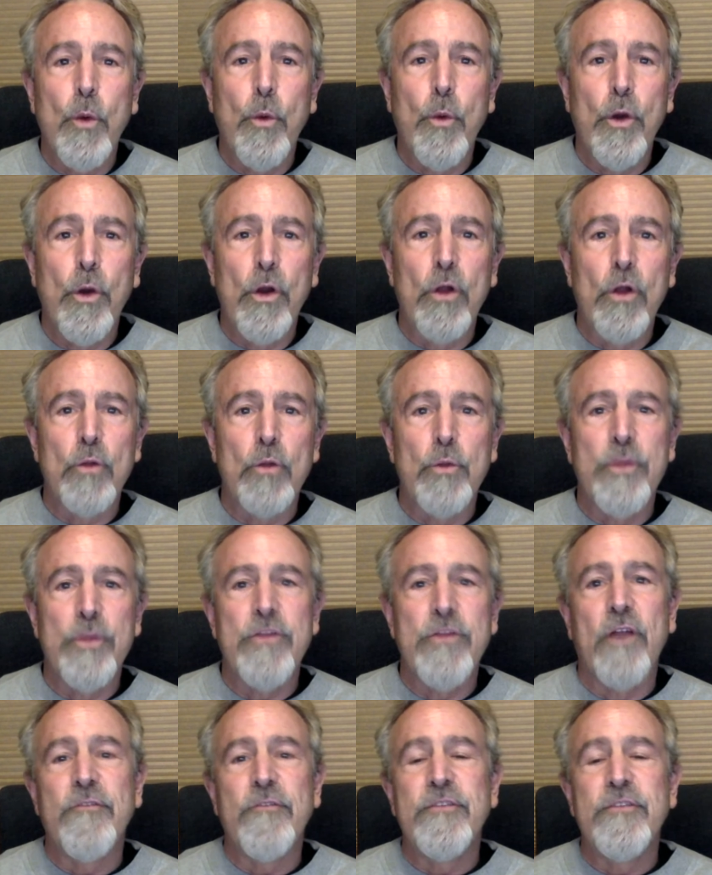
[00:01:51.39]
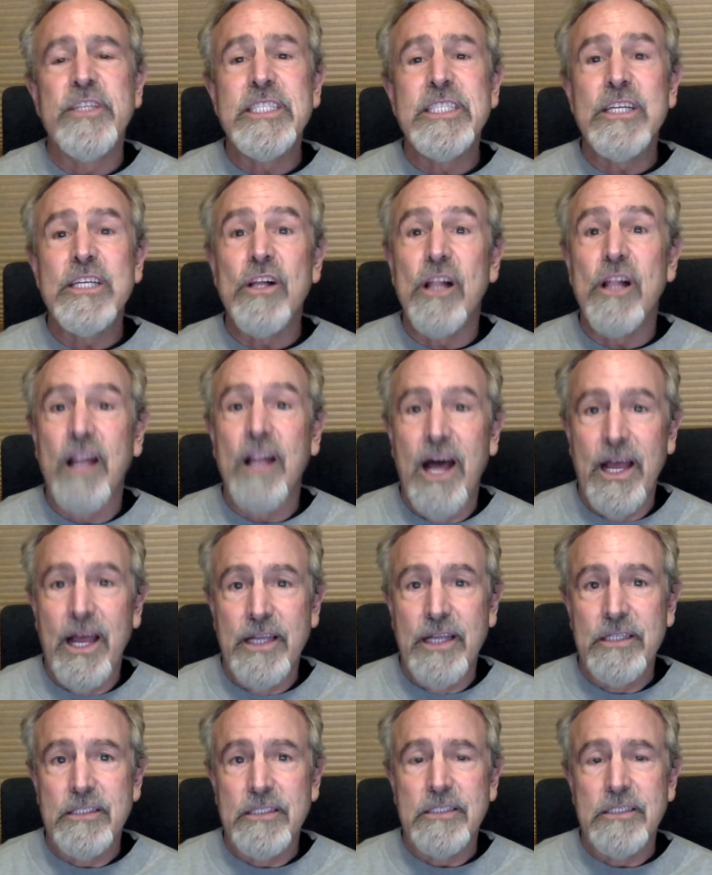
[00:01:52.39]
world with our physical
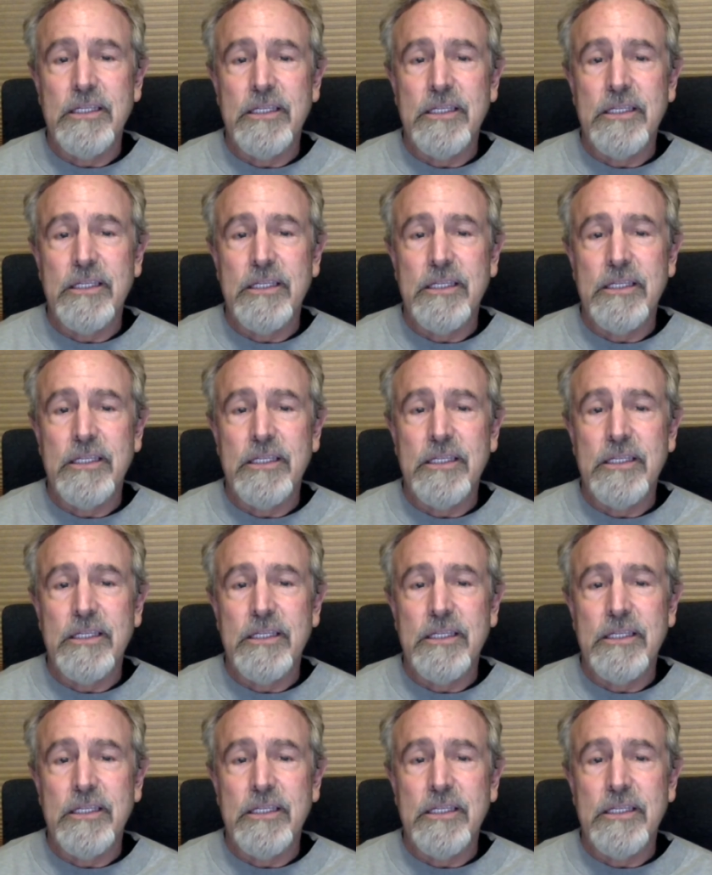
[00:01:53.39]
eyes,